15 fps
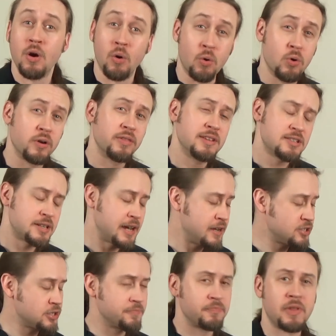or in this
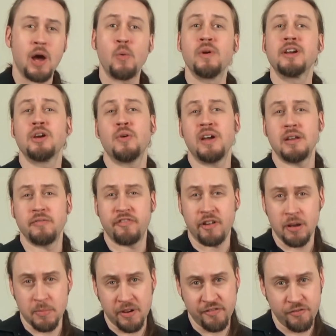case, I want to go ahead and
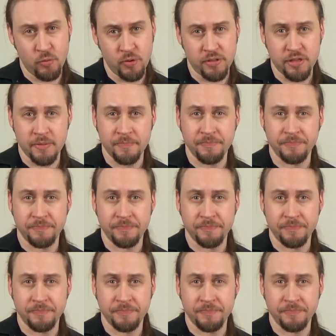find my 4th.